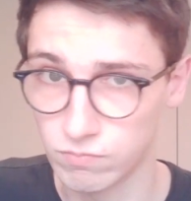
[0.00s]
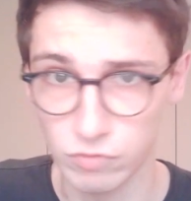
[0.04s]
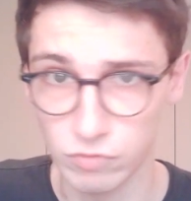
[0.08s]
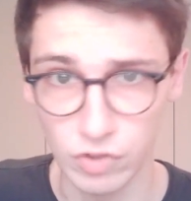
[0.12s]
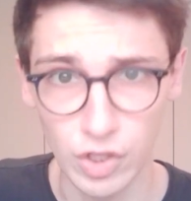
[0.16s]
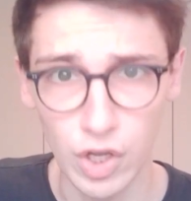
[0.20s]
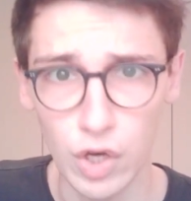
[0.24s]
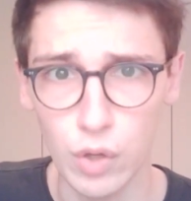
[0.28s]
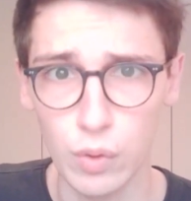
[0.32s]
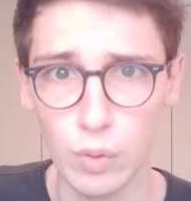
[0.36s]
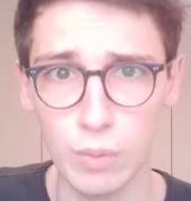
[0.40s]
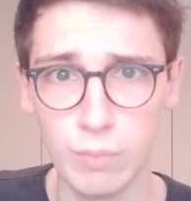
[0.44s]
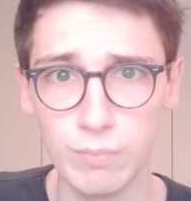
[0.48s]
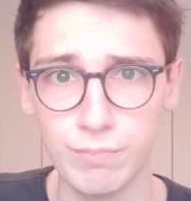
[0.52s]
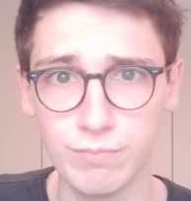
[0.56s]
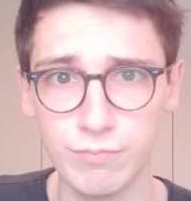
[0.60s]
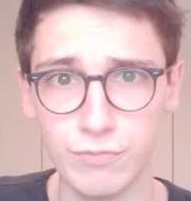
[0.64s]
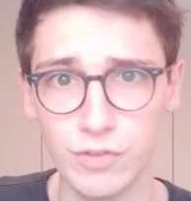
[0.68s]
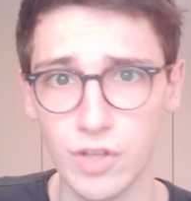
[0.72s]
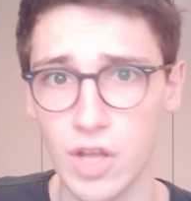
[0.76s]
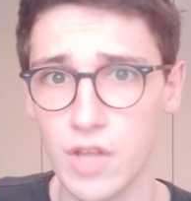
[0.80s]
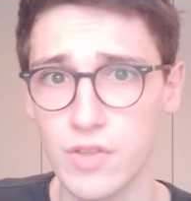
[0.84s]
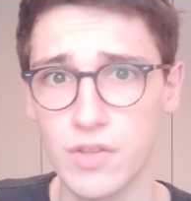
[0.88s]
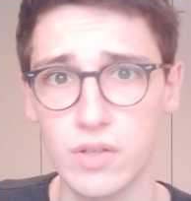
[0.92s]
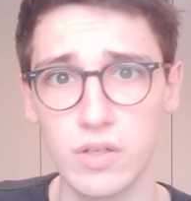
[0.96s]
No.
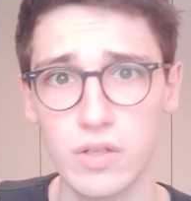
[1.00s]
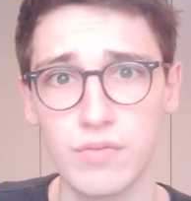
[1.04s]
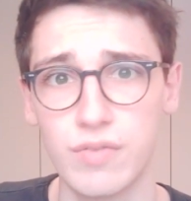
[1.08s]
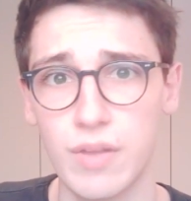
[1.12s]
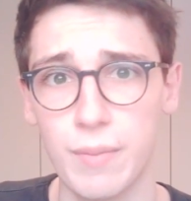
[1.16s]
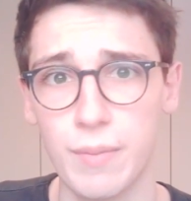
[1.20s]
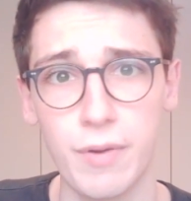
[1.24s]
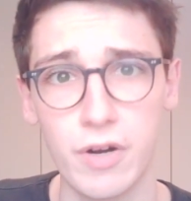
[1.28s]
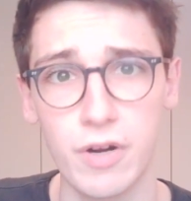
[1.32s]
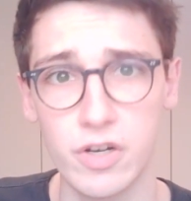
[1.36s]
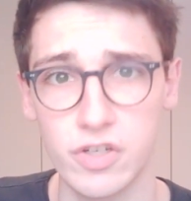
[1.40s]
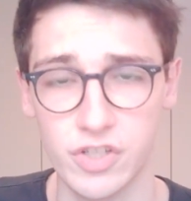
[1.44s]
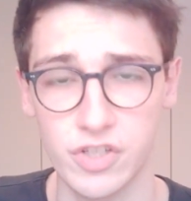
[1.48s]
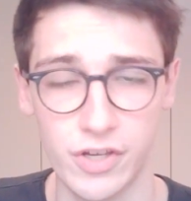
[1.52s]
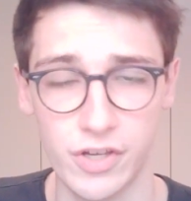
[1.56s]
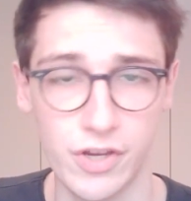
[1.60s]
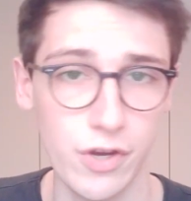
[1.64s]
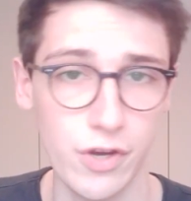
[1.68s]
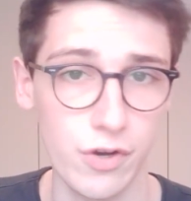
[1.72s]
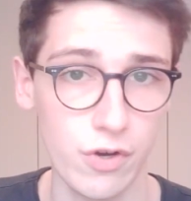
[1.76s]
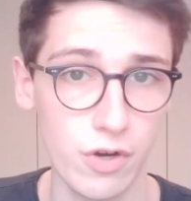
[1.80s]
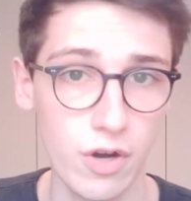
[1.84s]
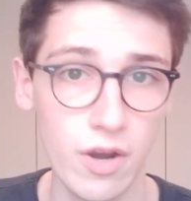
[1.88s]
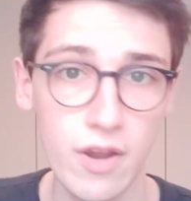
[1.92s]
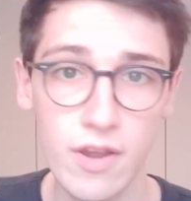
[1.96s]
Not all of them are
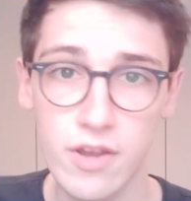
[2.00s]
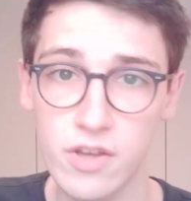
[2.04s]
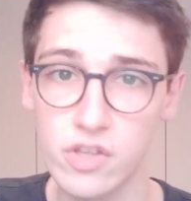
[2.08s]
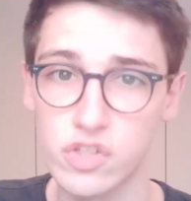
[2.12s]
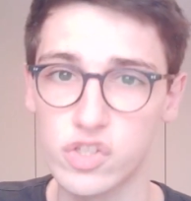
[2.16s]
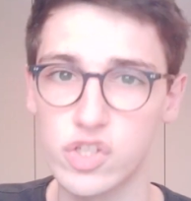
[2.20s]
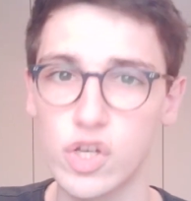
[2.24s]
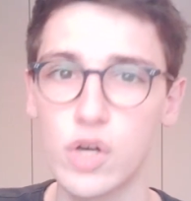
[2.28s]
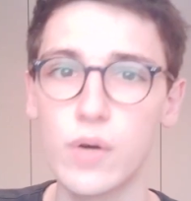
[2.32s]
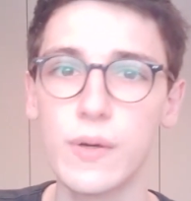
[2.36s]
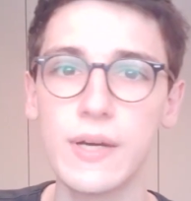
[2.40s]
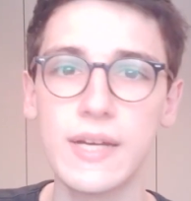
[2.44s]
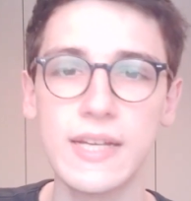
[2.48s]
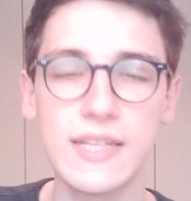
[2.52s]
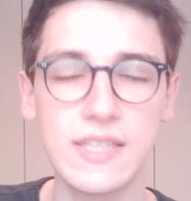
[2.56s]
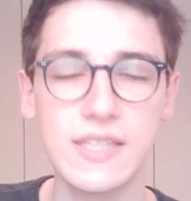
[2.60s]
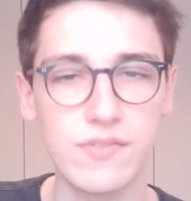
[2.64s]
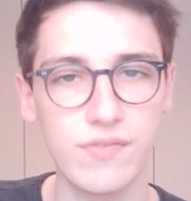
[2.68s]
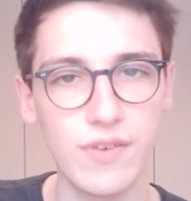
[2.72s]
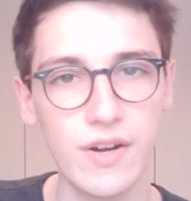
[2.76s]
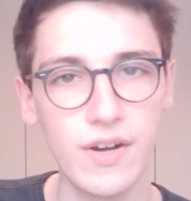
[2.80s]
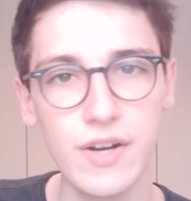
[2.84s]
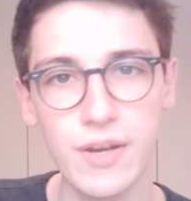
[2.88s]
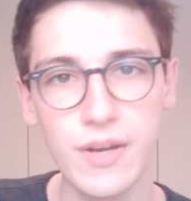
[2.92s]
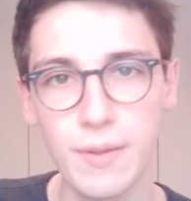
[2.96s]
secure, so it's
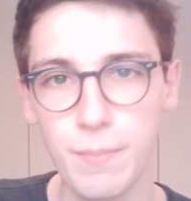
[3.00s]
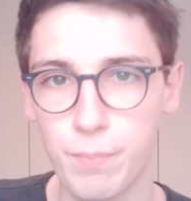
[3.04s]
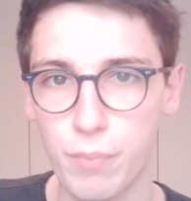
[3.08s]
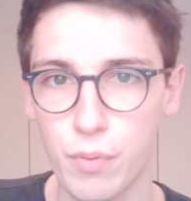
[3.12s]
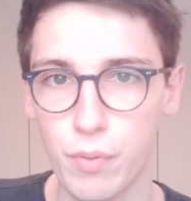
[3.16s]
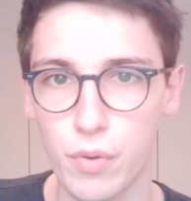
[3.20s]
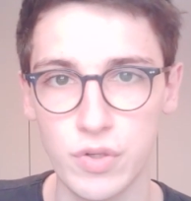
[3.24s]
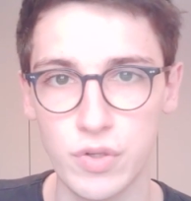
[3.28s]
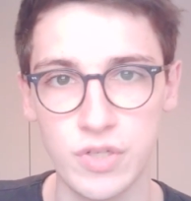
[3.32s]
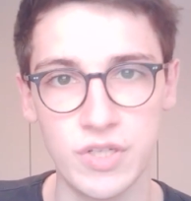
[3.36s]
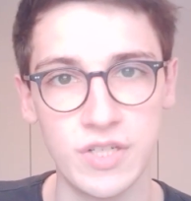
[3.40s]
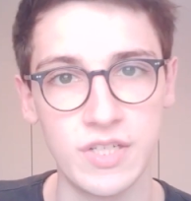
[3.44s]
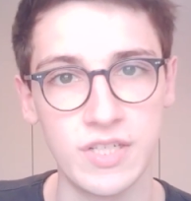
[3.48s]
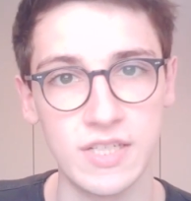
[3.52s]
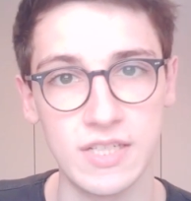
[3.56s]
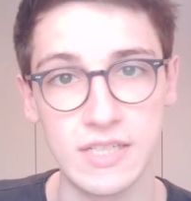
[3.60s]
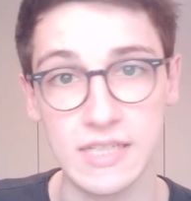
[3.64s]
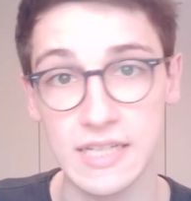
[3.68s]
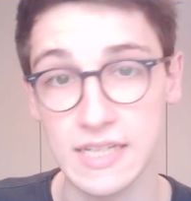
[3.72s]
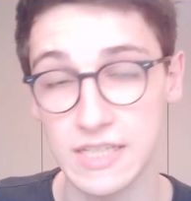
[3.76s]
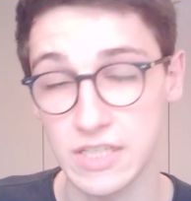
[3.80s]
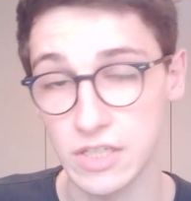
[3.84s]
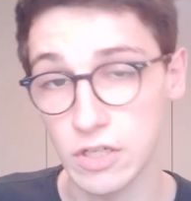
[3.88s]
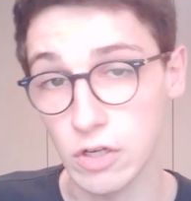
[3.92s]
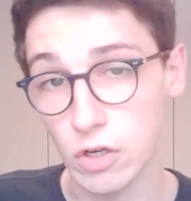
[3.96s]
very important
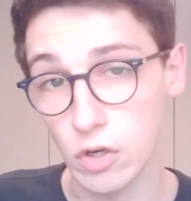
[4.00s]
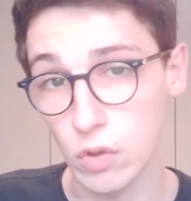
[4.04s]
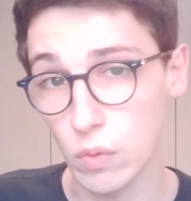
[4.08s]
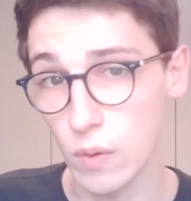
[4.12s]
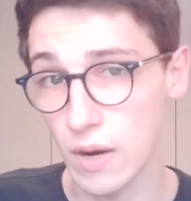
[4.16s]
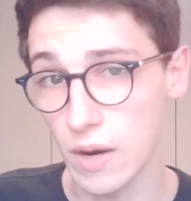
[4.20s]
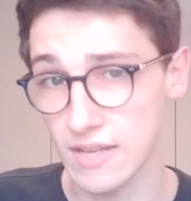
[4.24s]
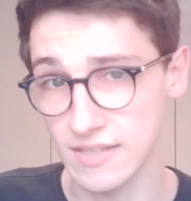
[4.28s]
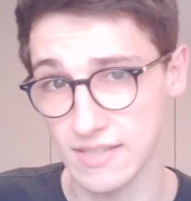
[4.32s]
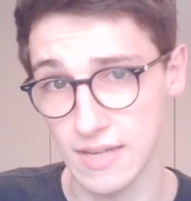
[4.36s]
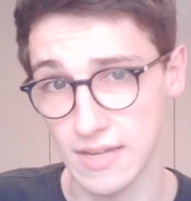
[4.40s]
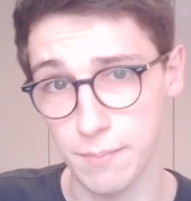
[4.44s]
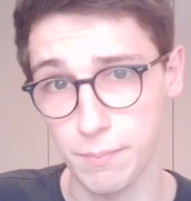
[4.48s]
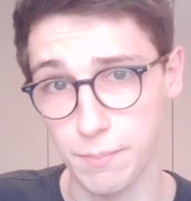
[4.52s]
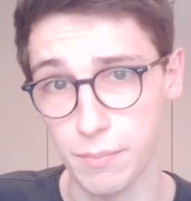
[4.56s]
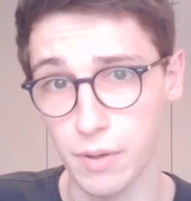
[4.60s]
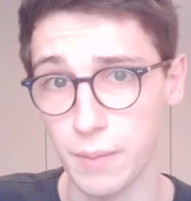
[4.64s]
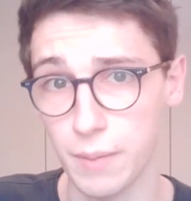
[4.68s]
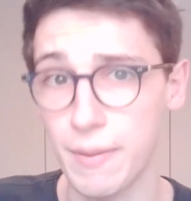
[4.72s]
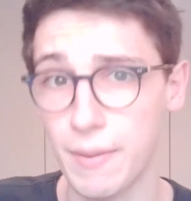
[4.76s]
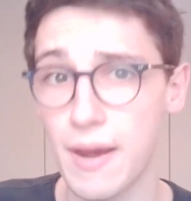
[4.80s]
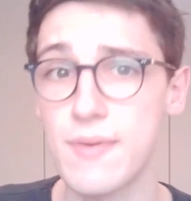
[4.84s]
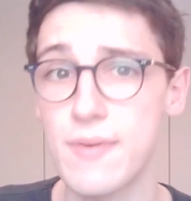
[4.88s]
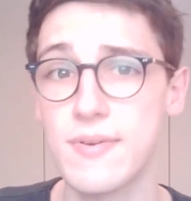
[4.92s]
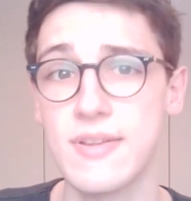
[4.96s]
that you, as a
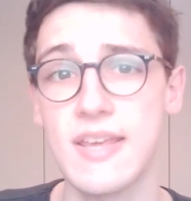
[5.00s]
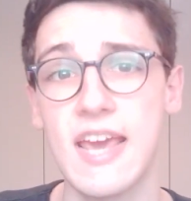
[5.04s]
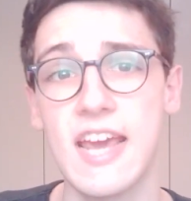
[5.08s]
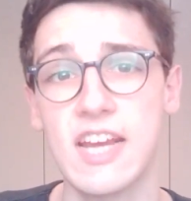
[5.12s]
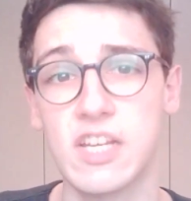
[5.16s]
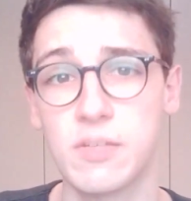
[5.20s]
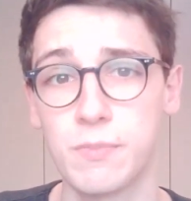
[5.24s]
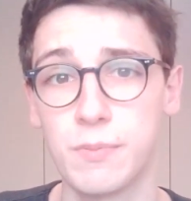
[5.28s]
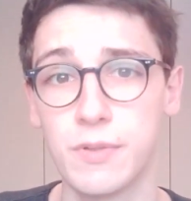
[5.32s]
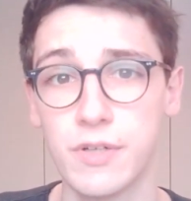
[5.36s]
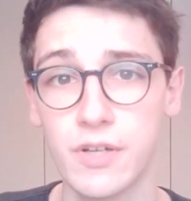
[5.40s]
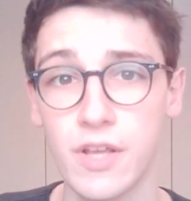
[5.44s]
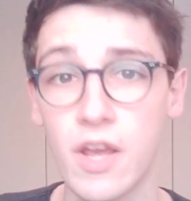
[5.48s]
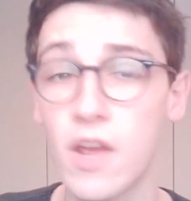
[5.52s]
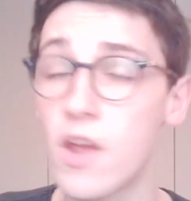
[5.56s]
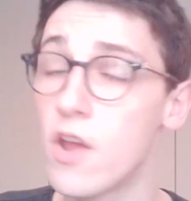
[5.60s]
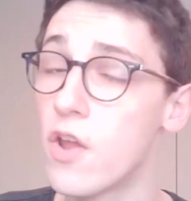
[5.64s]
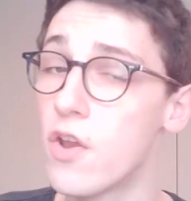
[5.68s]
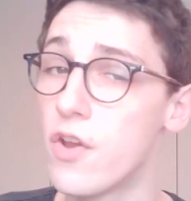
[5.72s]
bug bounty expert,